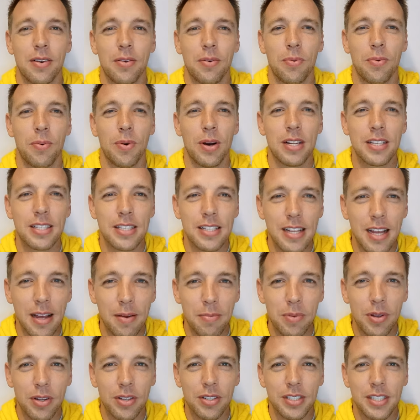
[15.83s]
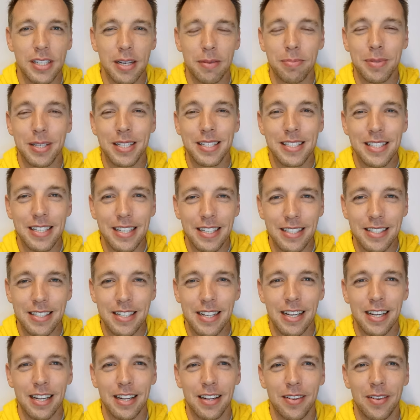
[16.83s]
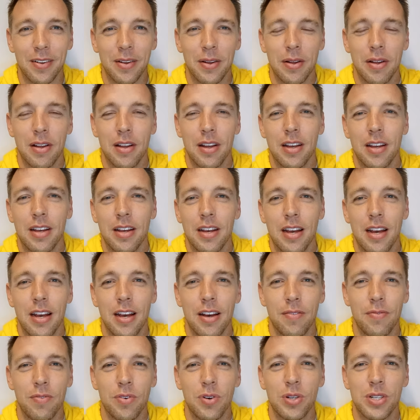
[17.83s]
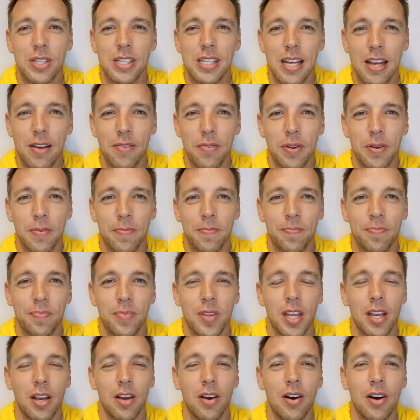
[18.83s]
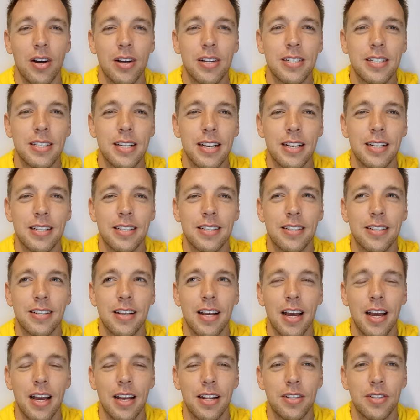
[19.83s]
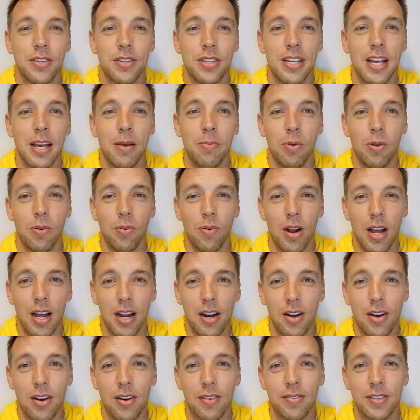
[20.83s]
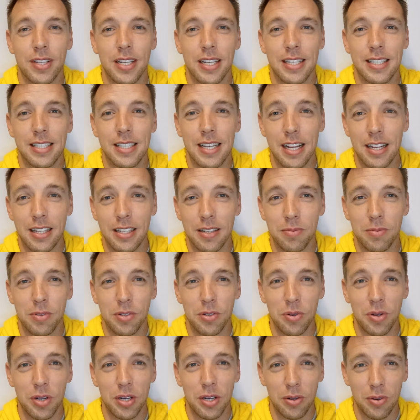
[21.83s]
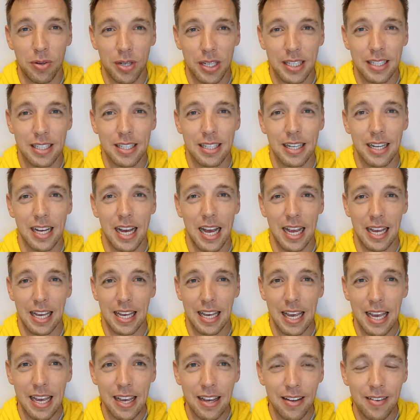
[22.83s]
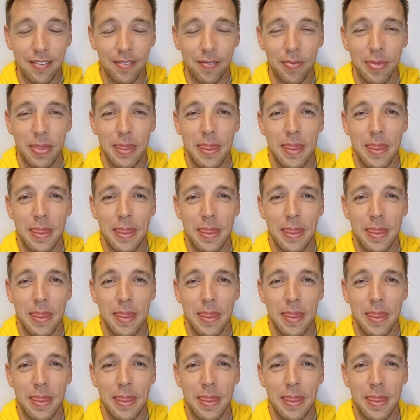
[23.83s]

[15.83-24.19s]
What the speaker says: 1 Samuel chapter 16, verse 7. God says to Samuel, right after he sent him to anoint a king,